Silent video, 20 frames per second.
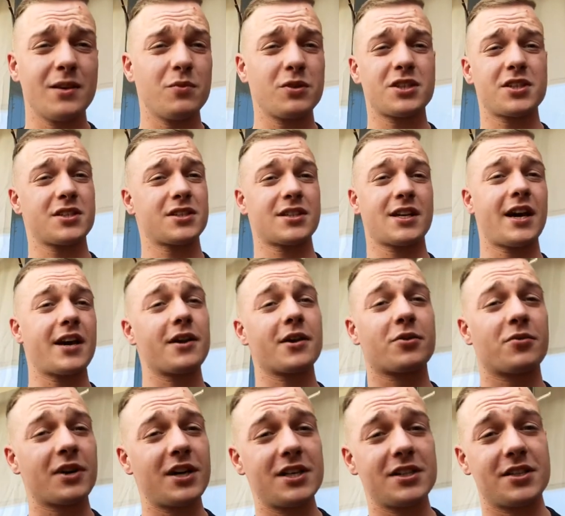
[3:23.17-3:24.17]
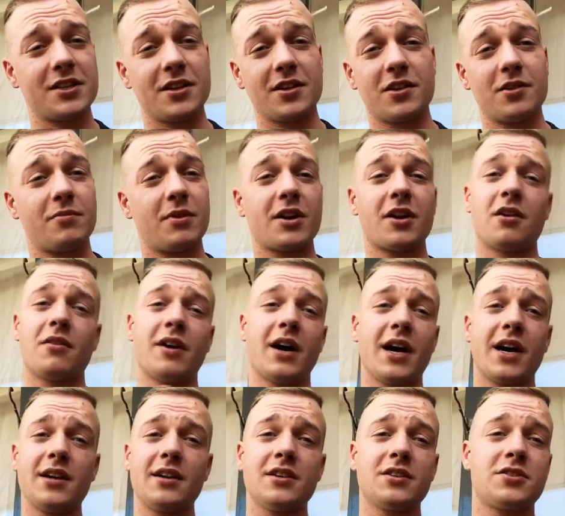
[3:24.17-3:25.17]
which is kind of crazy, you know, but all
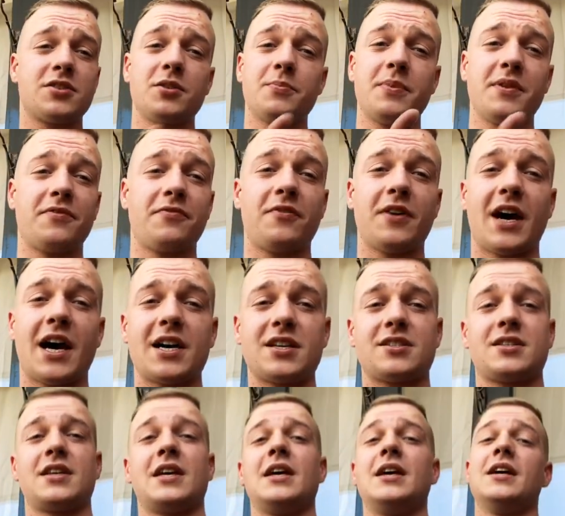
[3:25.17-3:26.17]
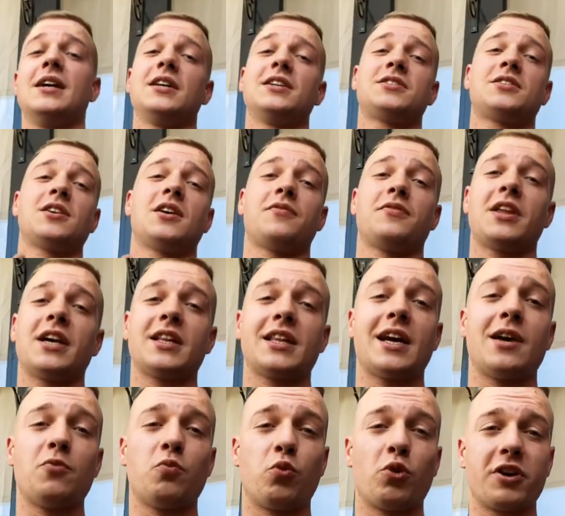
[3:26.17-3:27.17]
right, it should be fast. Stuff like
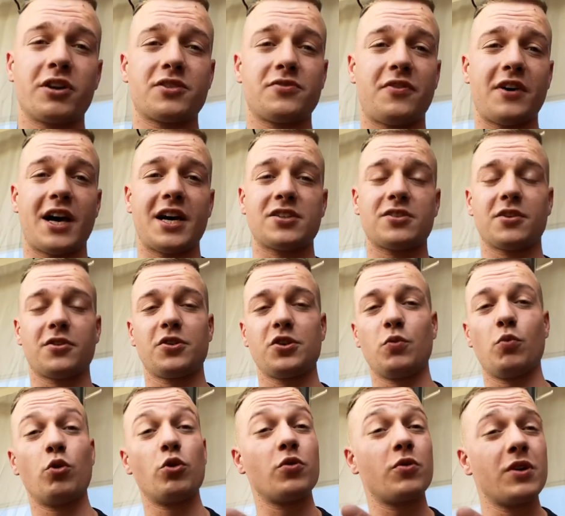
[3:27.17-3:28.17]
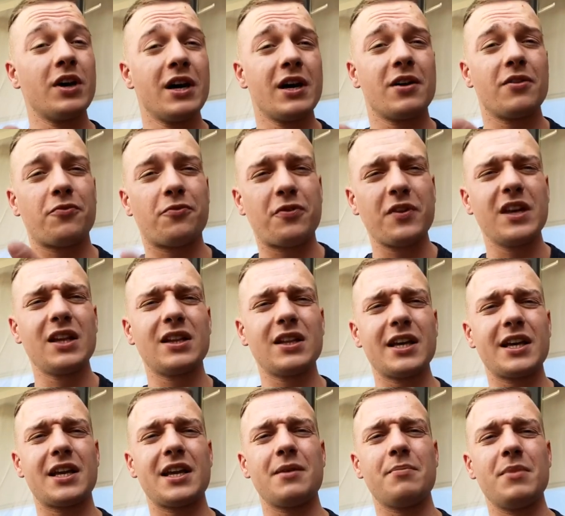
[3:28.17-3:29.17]
that works fast, although you won't feel
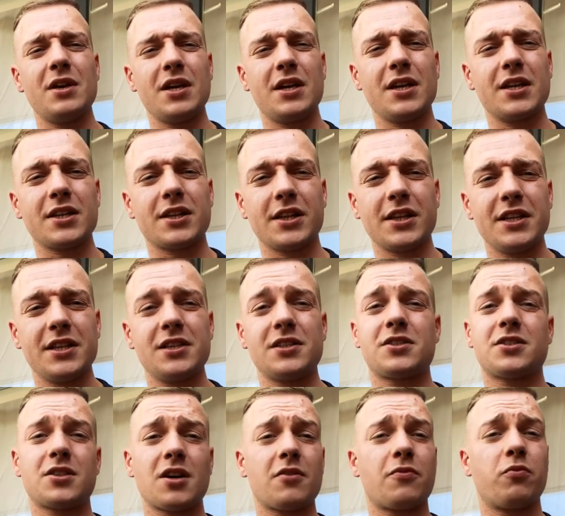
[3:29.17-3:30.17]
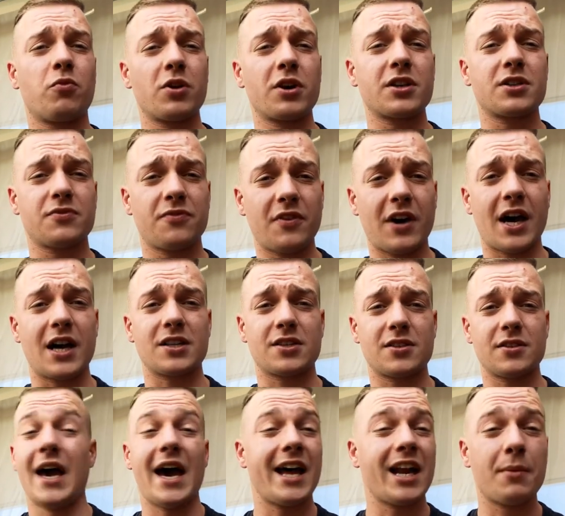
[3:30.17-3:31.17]
it immediately. Stuff works
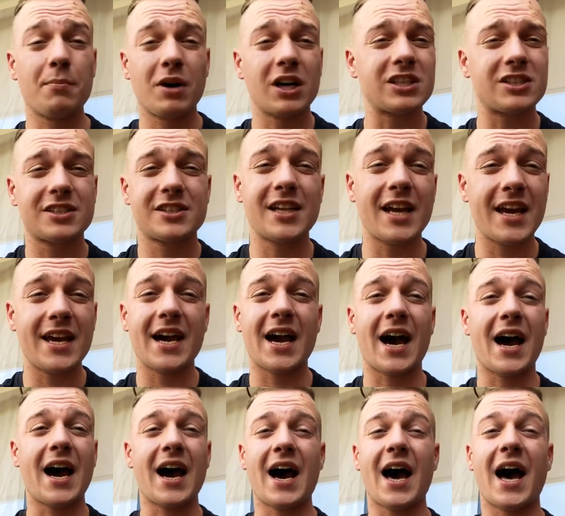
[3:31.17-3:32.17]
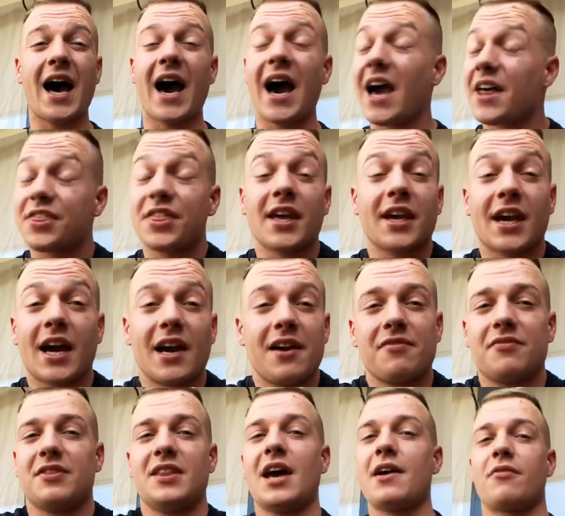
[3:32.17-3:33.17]
fast. And I must say, I think
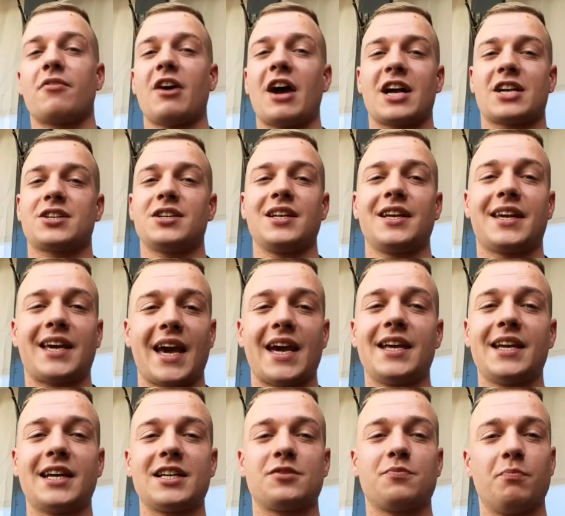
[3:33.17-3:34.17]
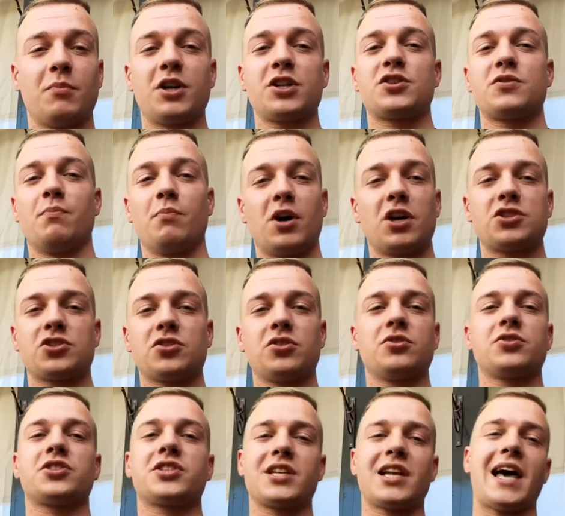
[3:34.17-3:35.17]
I've never actually gained as much
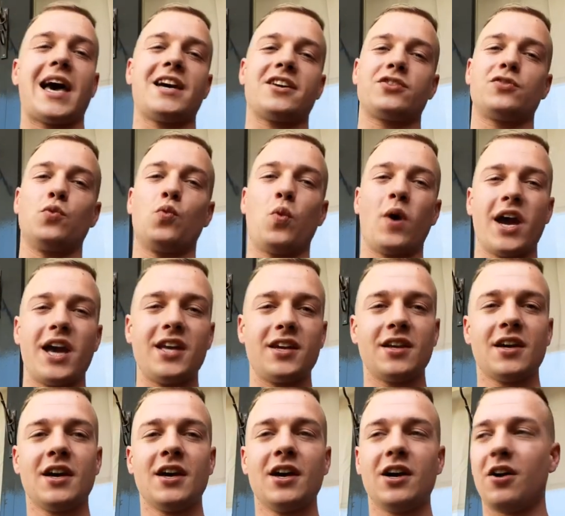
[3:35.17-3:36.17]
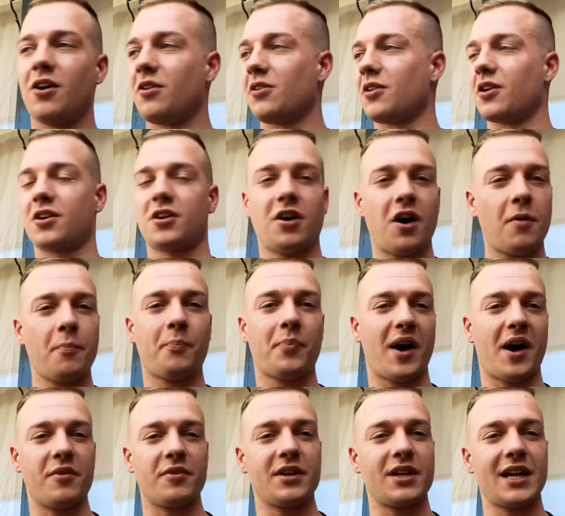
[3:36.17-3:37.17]
muscle slash weight on a
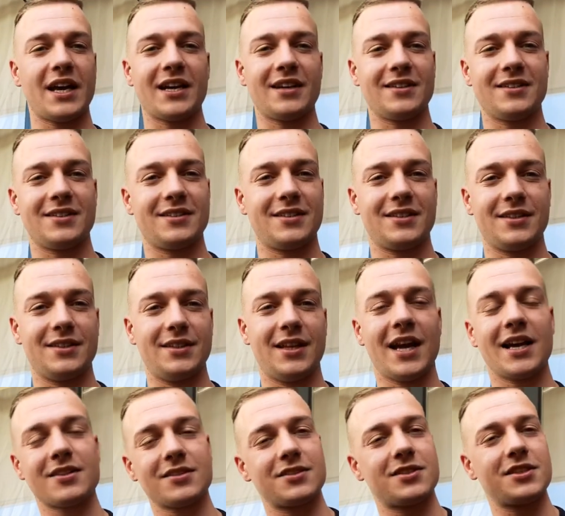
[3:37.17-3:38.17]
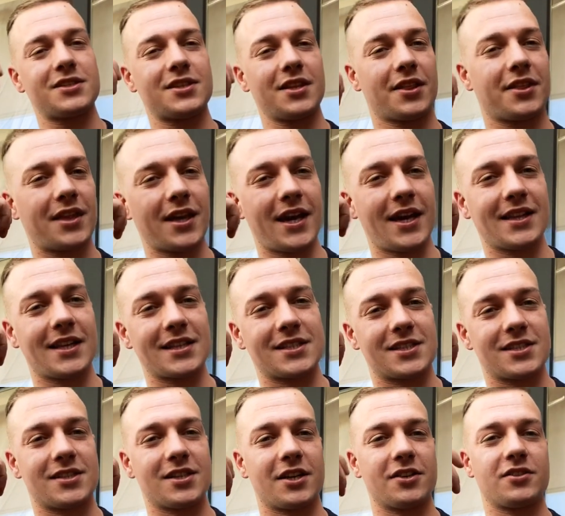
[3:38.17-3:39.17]
compound. And then just to think, this
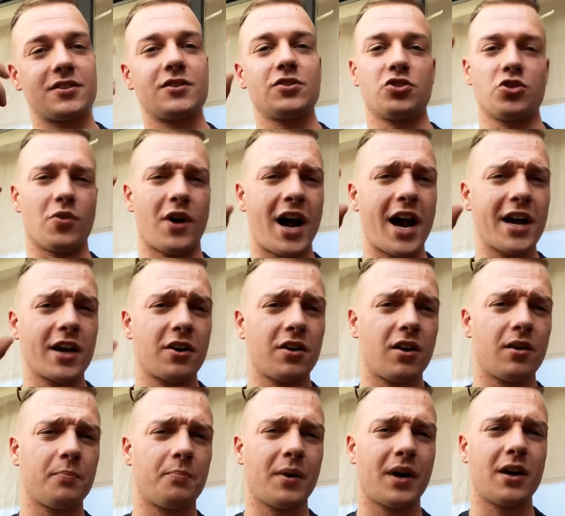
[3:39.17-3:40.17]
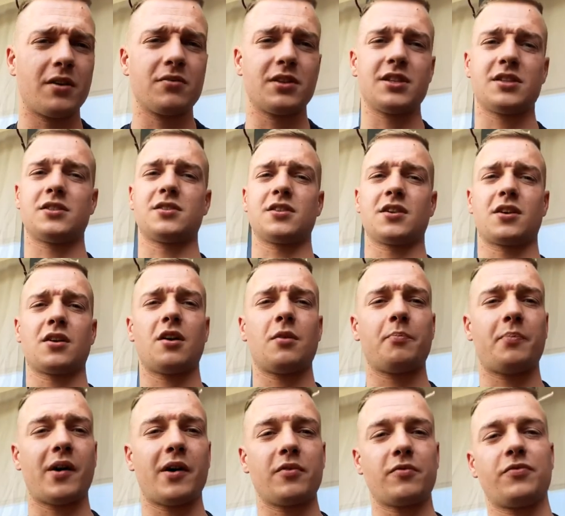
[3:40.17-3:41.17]
is a dry compound, this is a
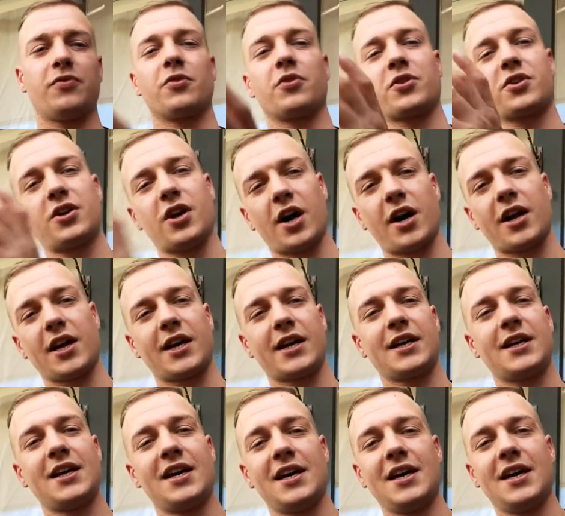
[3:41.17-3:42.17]
compound for cutting,